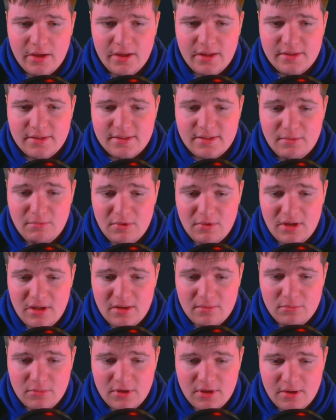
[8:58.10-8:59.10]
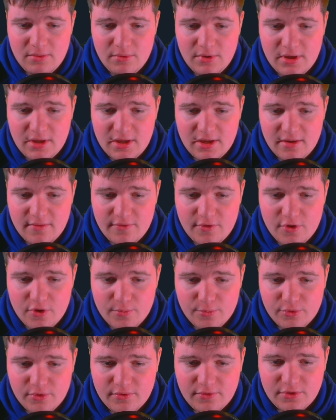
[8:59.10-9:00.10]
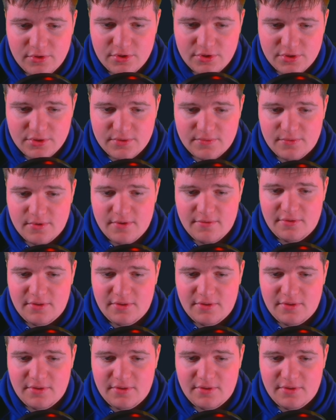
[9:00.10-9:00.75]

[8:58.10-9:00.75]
And since I'm an admin, I want to have all privileges for